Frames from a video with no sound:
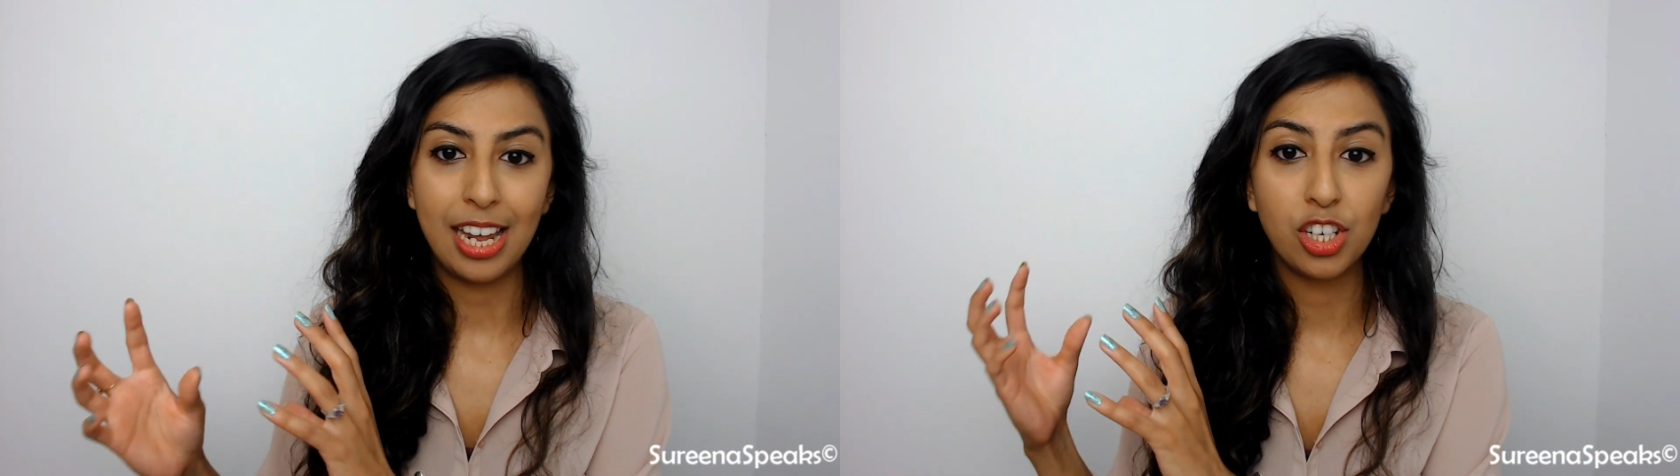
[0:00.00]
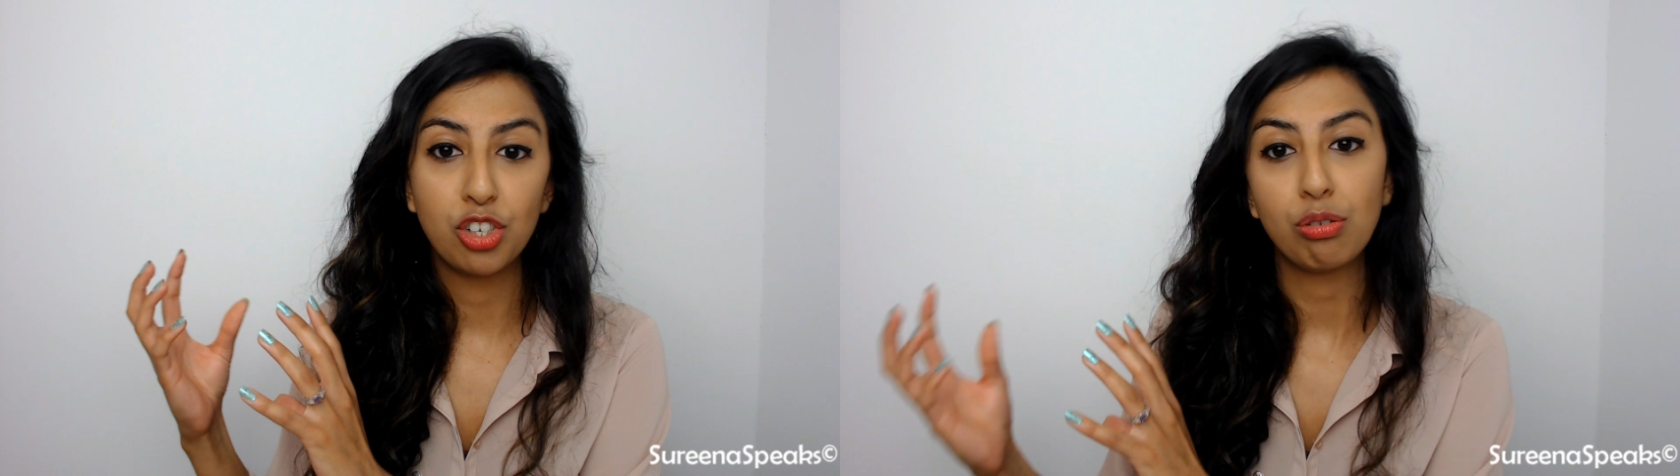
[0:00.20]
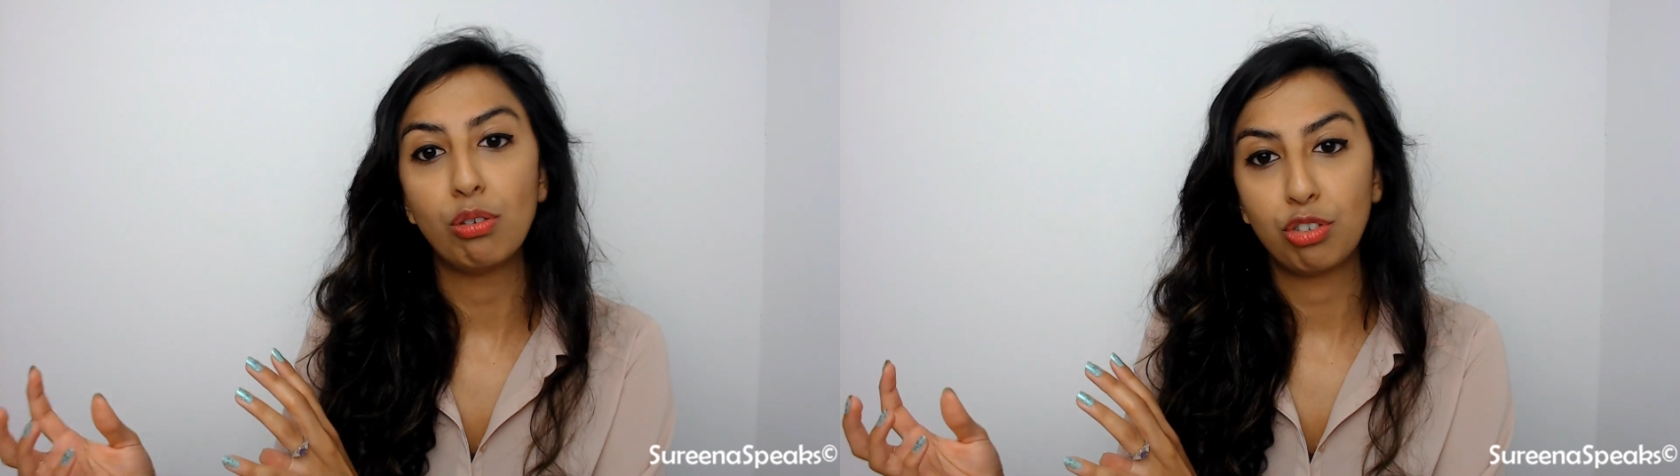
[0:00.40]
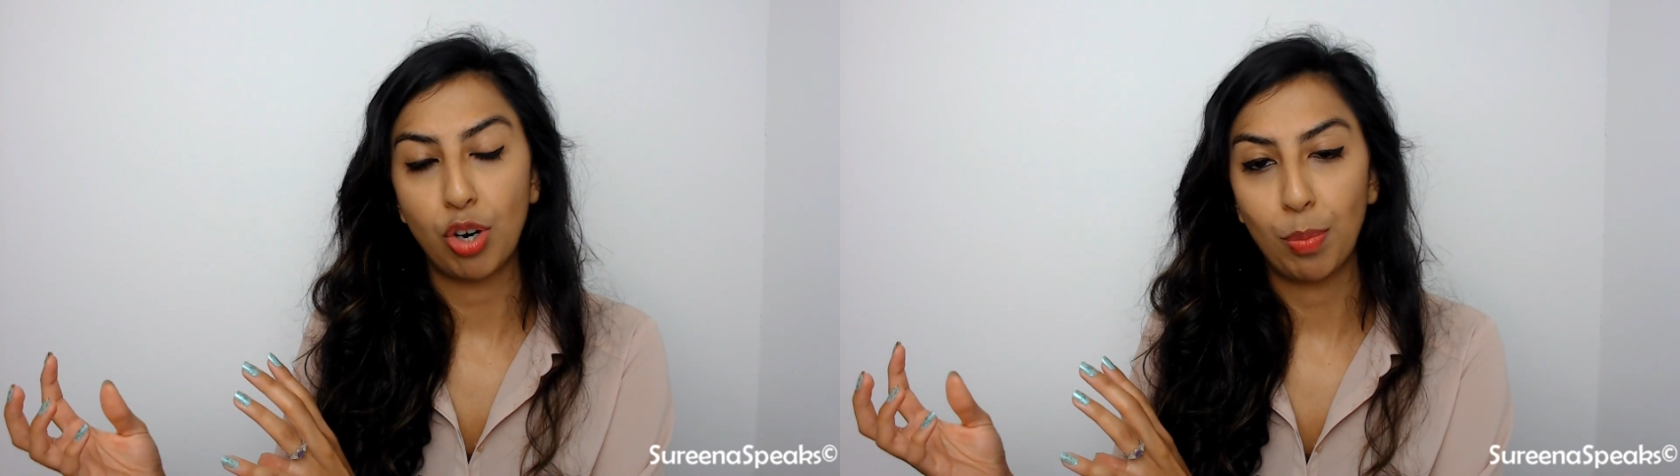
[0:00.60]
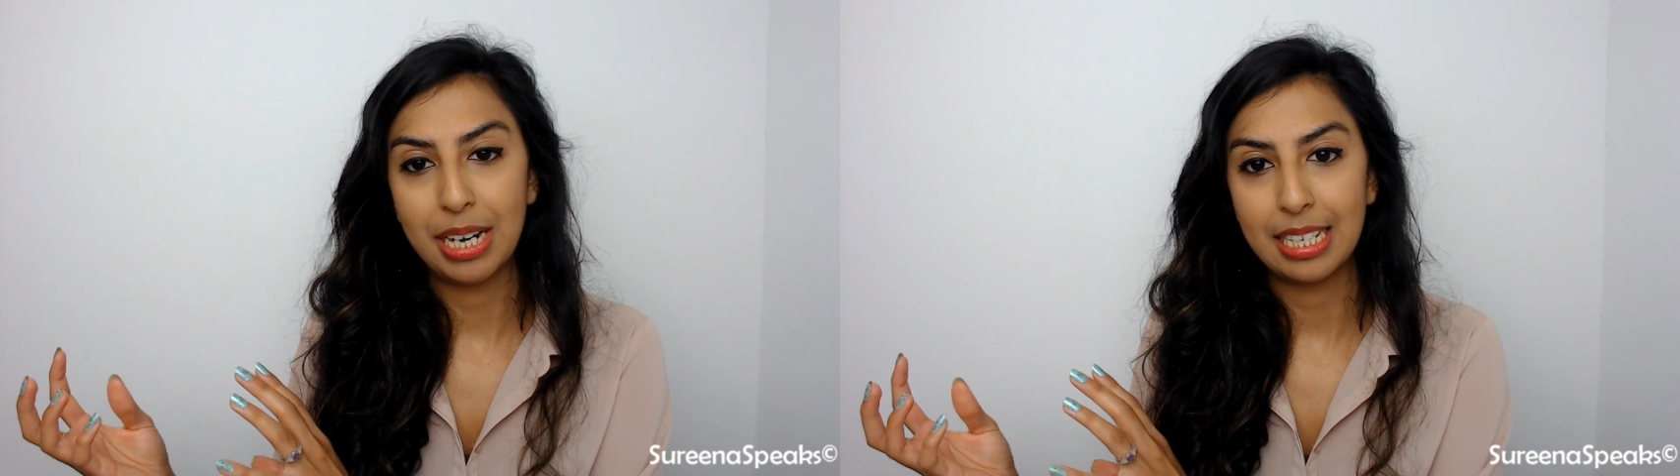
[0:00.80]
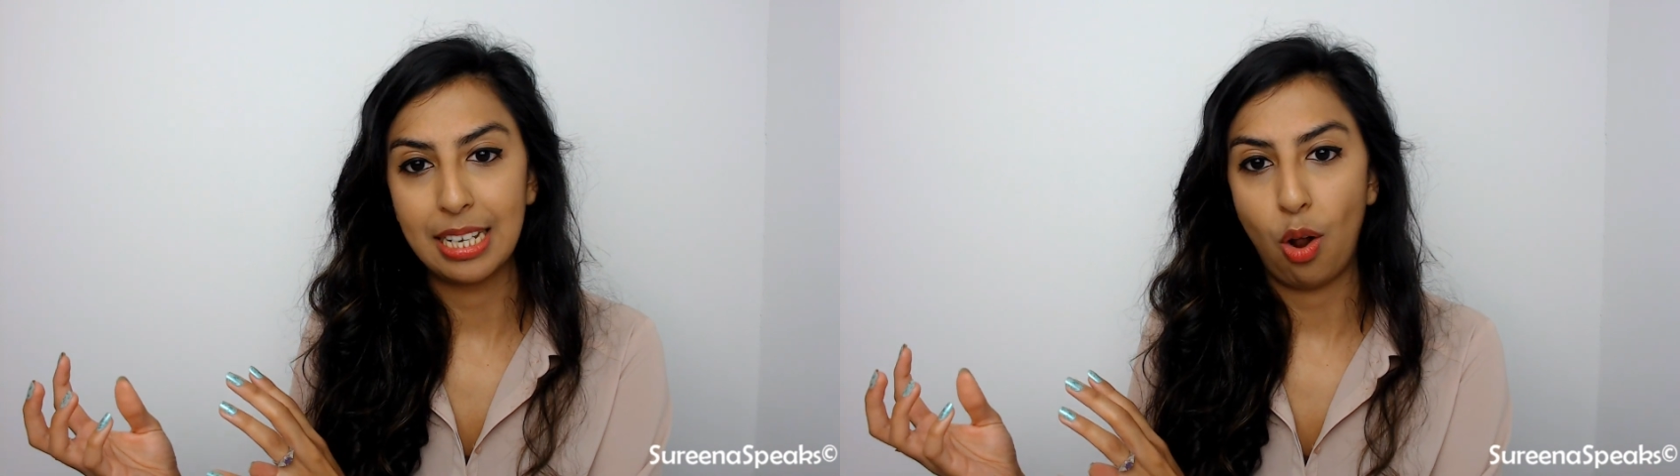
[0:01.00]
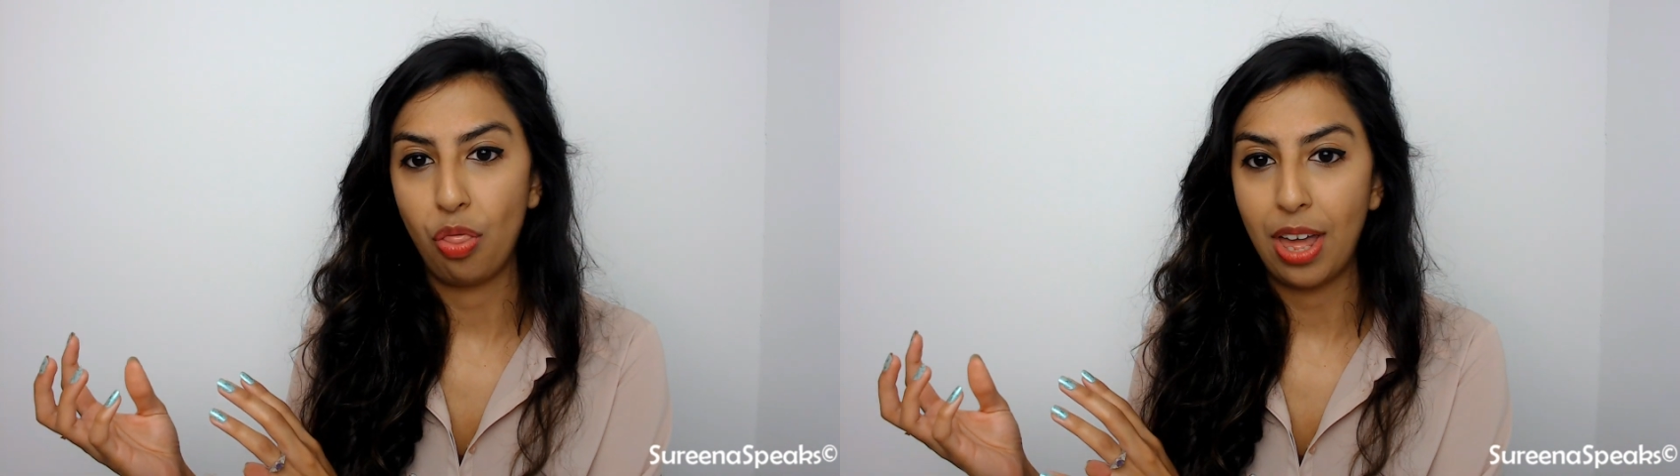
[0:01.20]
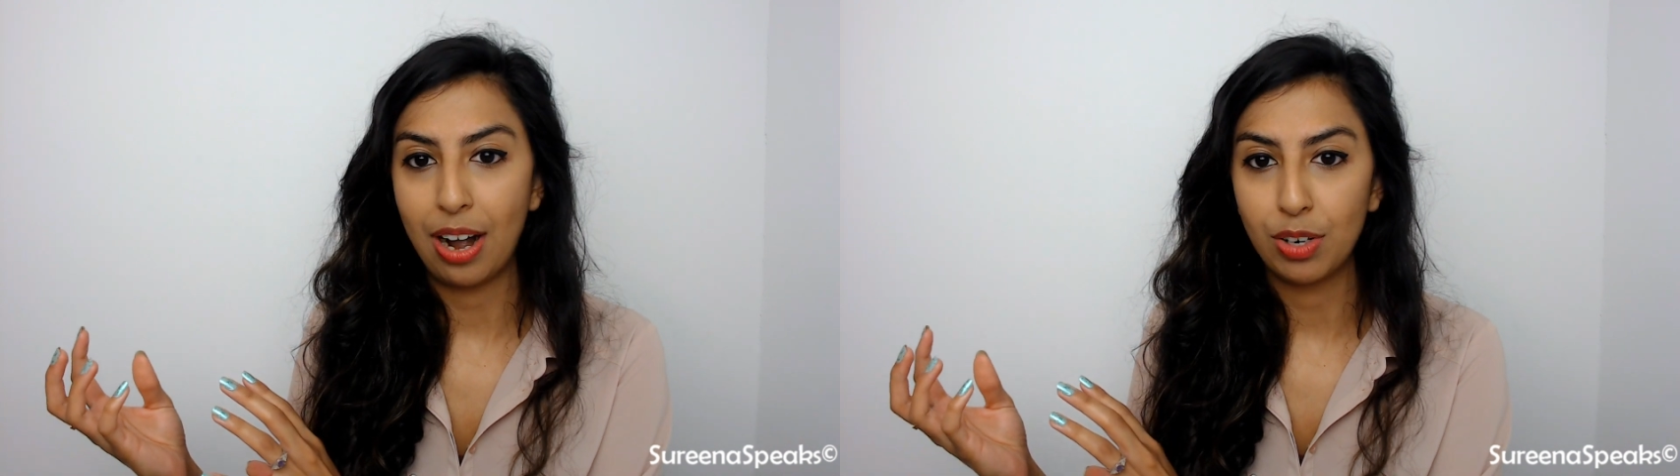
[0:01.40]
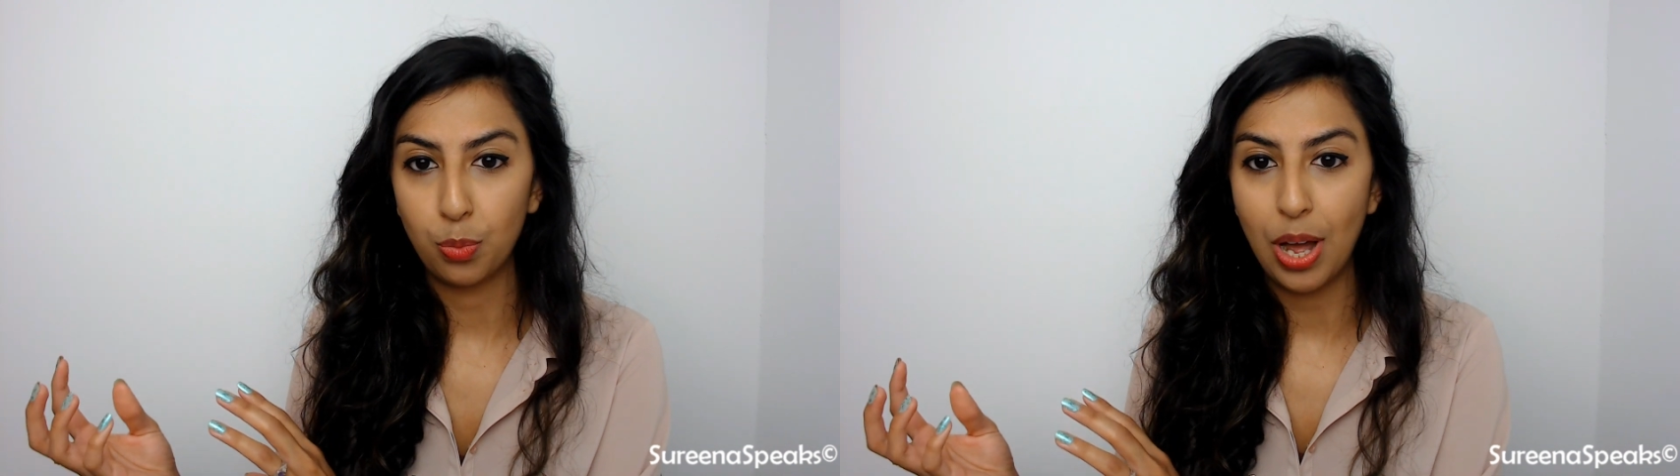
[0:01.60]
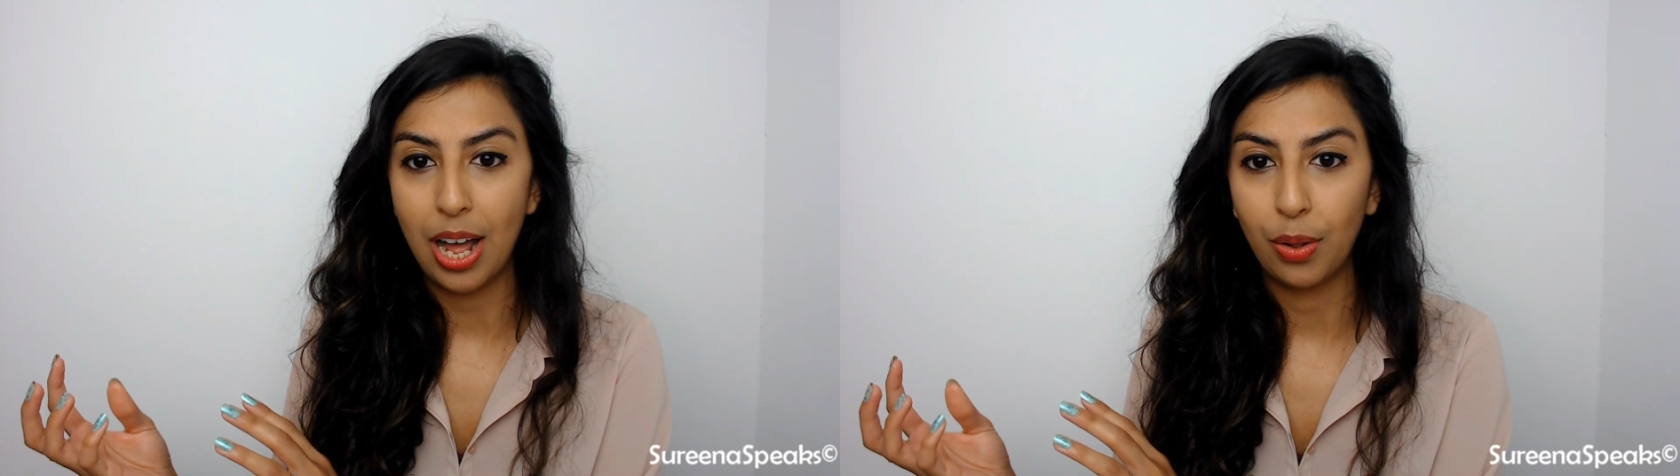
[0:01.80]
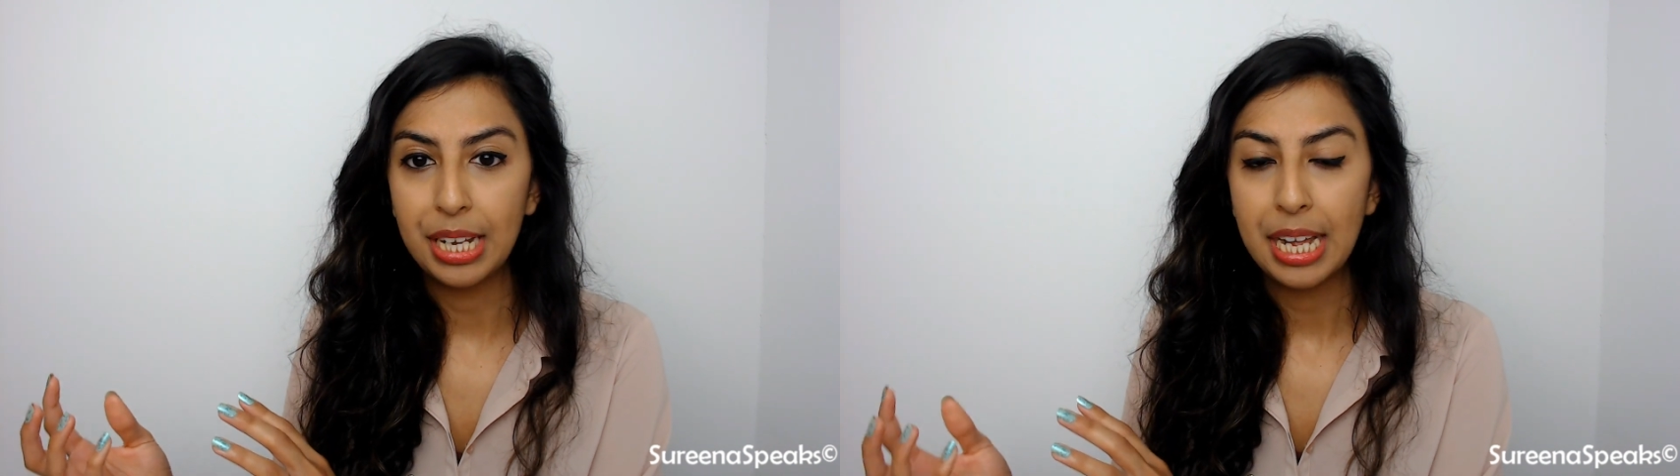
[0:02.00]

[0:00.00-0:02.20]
controlled drug medicine on there as well.